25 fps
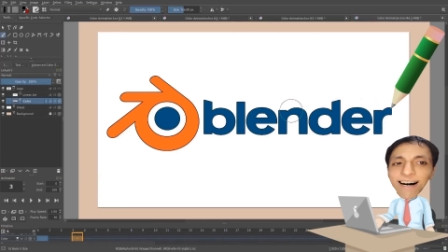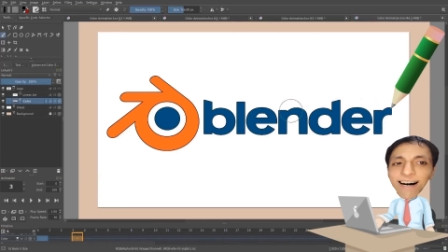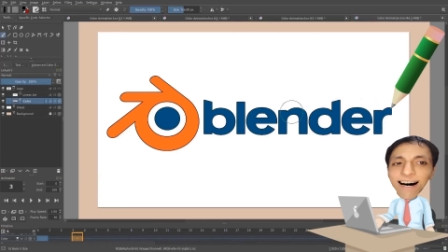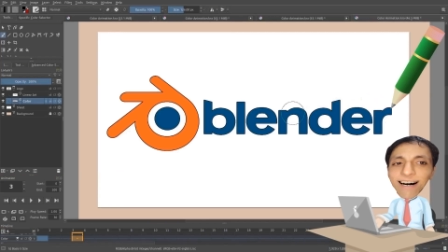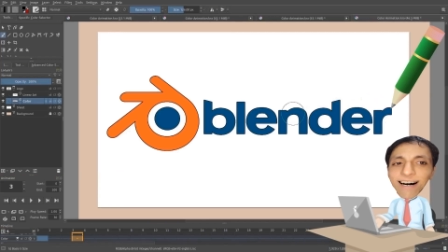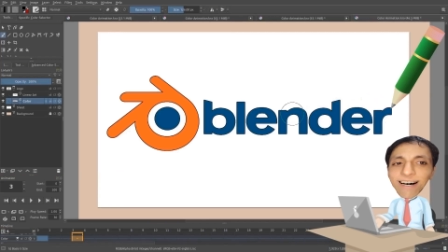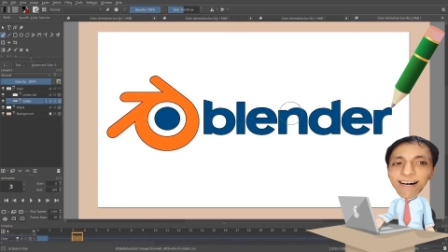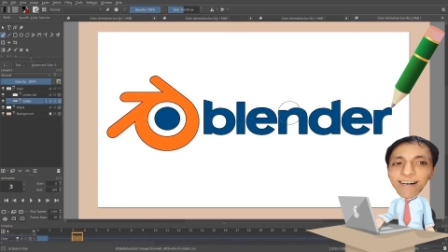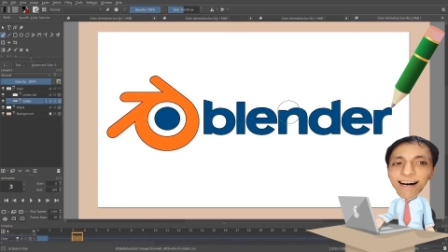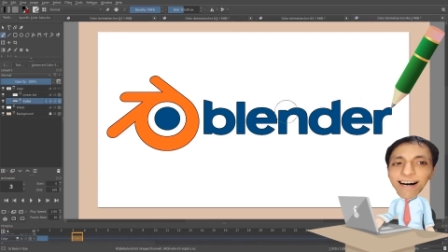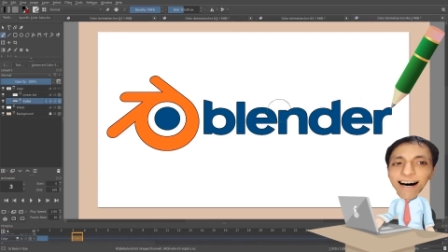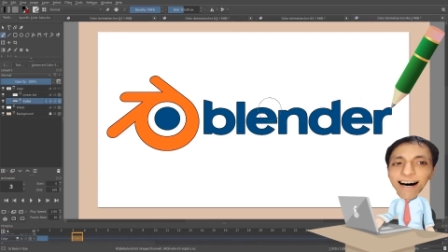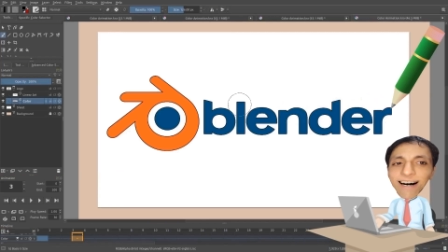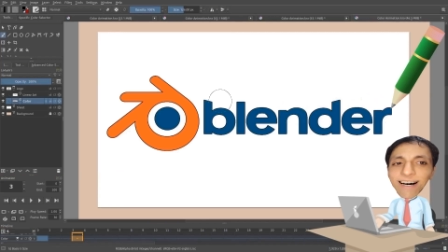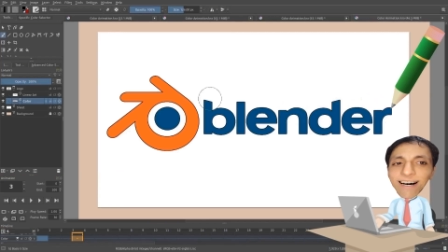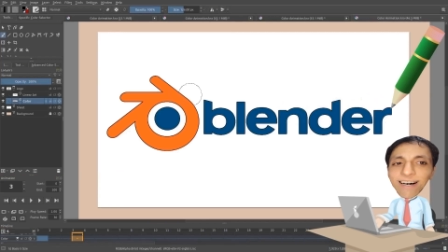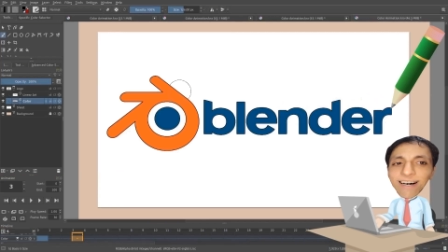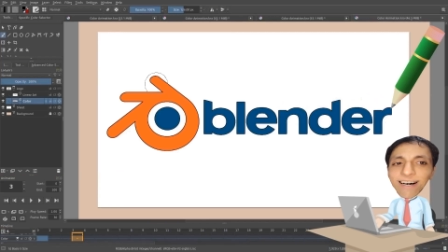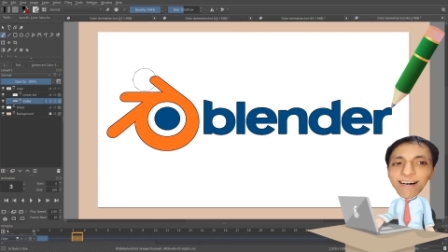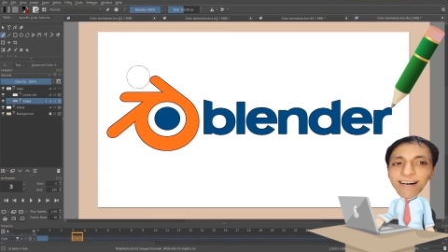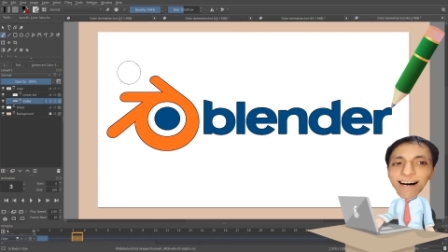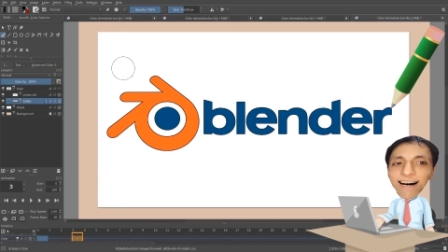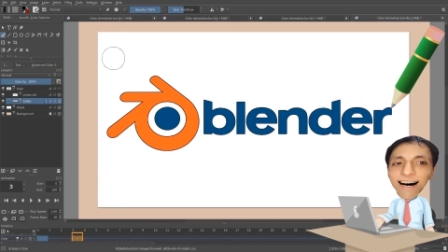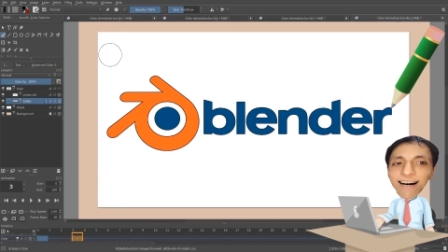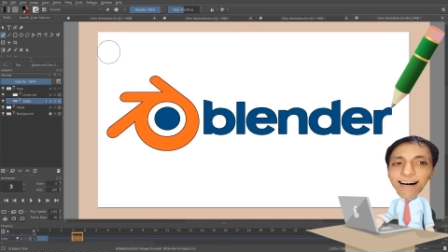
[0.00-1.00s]
eraser
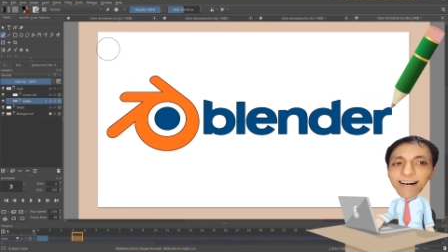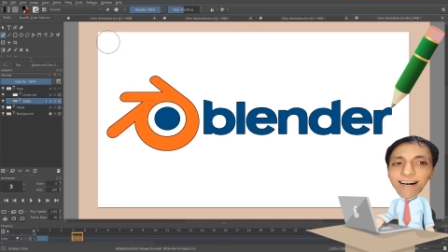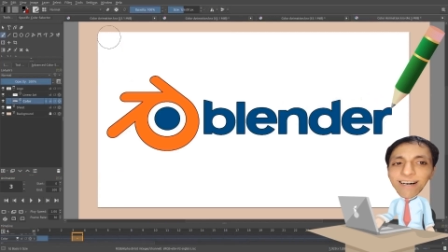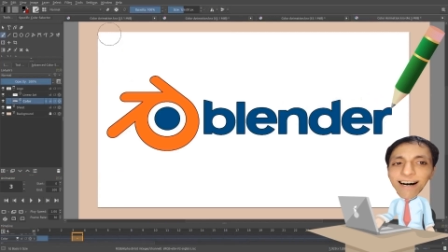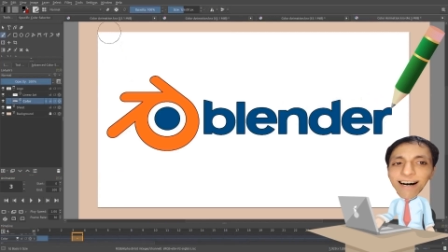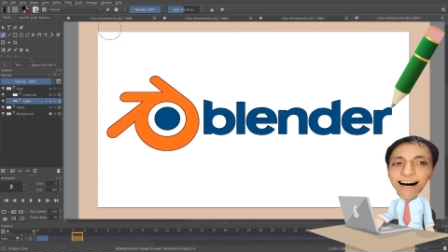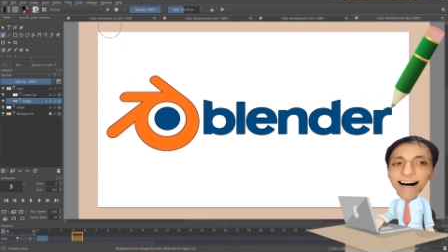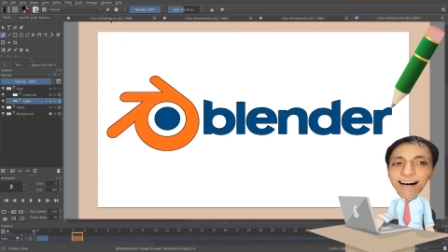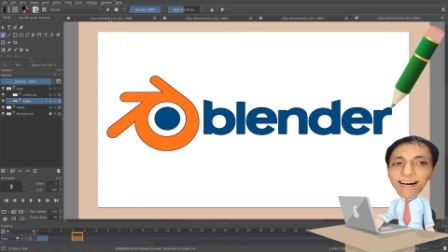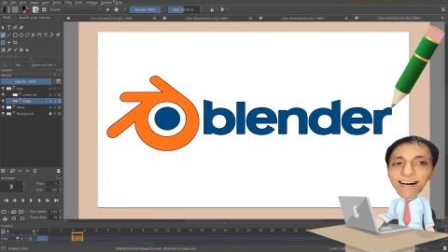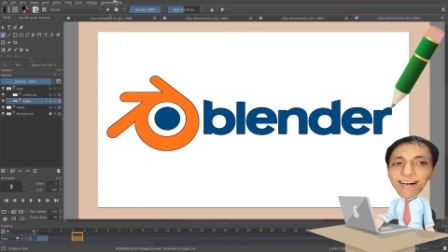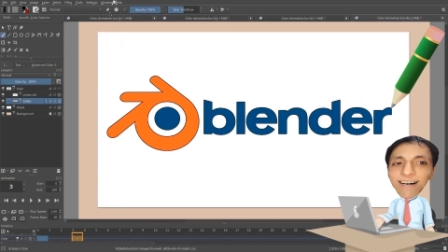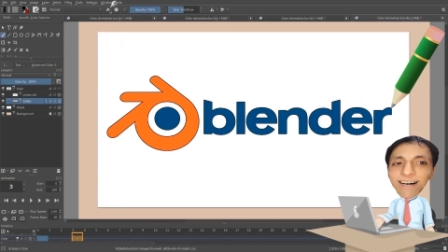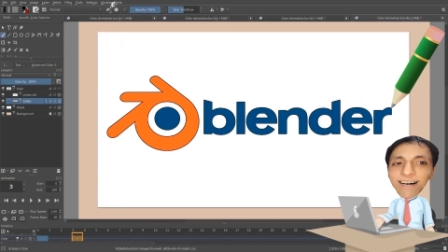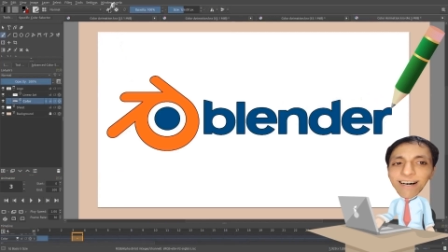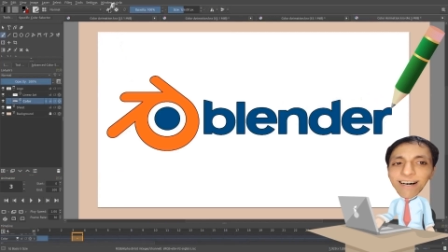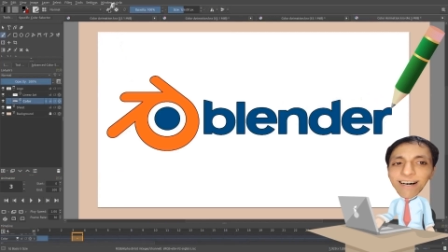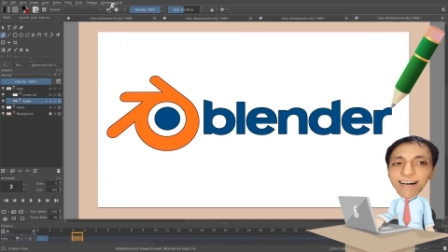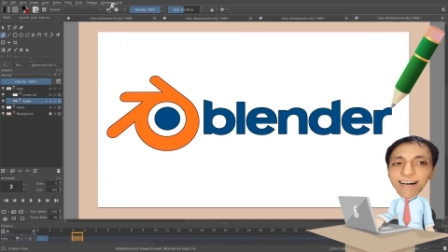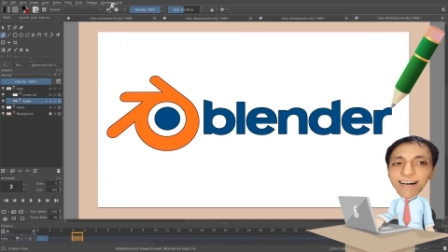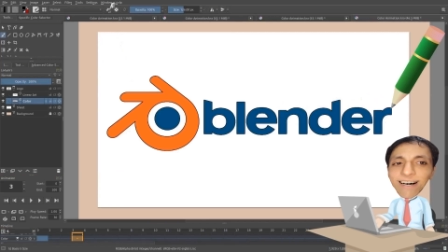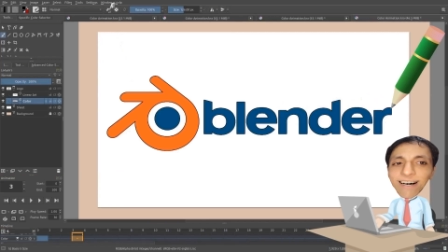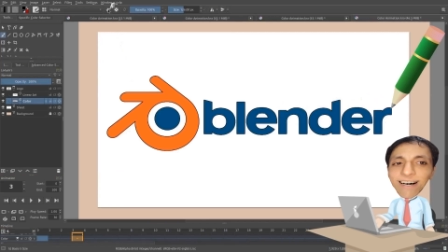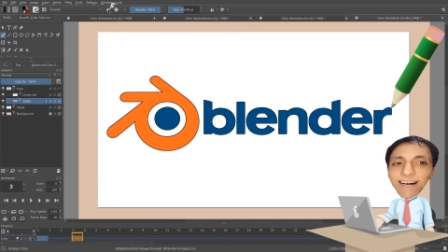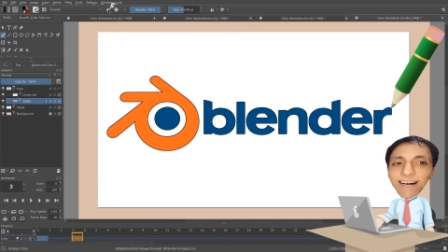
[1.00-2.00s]
side, just
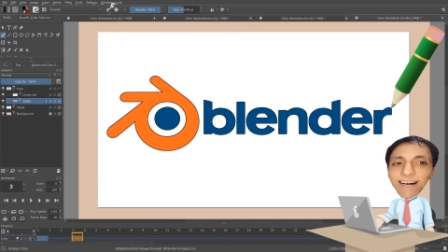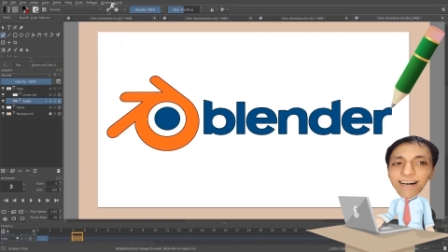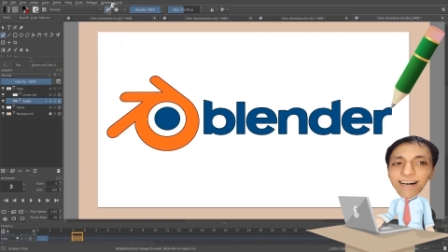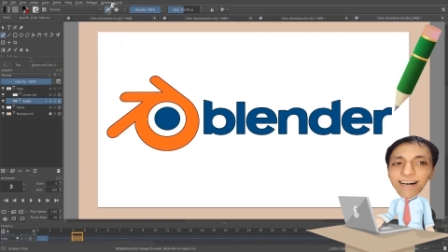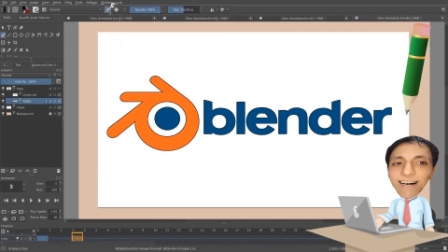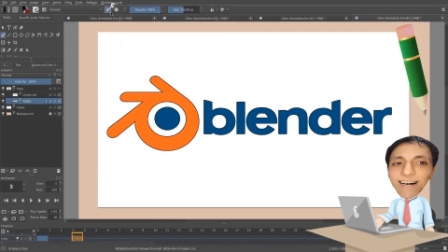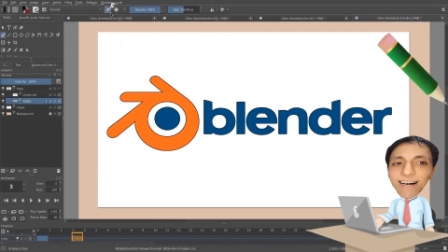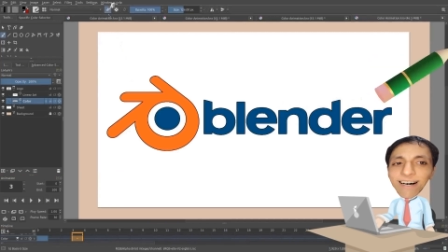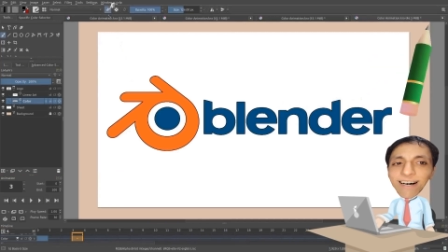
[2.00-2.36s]
click here.